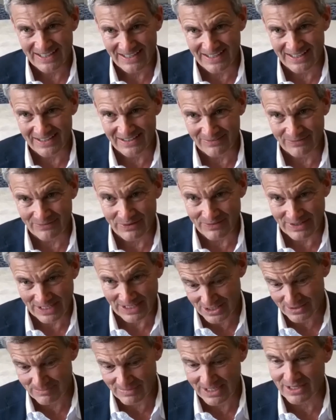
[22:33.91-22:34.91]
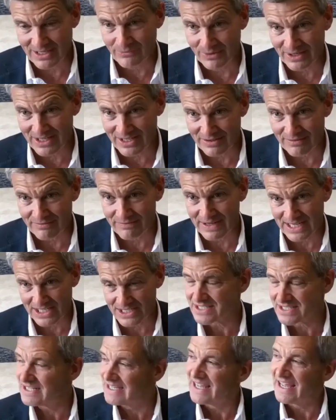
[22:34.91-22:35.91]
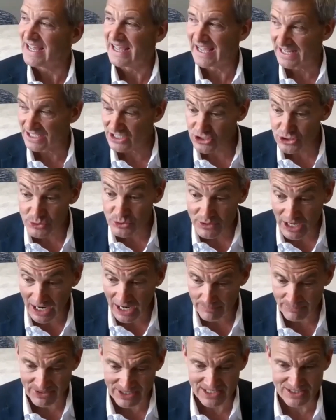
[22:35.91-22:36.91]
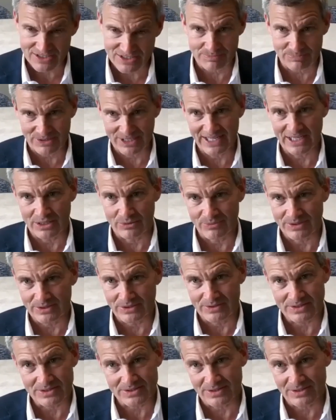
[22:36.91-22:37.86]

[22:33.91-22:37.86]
And we've got some money we can invest and do comprehensive planning with you.